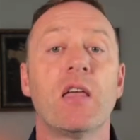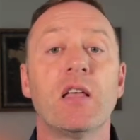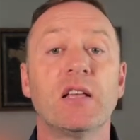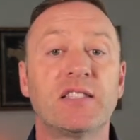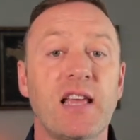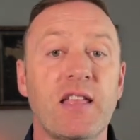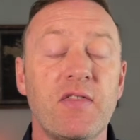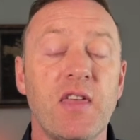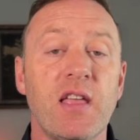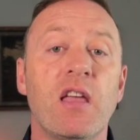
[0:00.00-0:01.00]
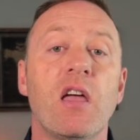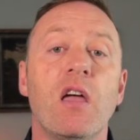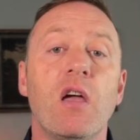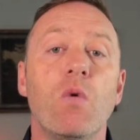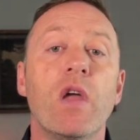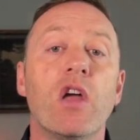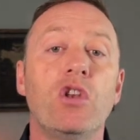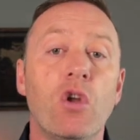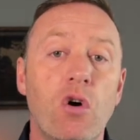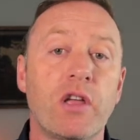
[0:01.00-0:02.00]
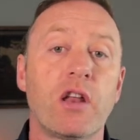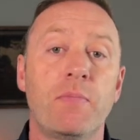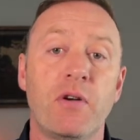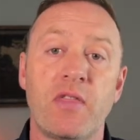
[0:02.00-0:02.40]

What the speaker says: Second thing, we are not going to put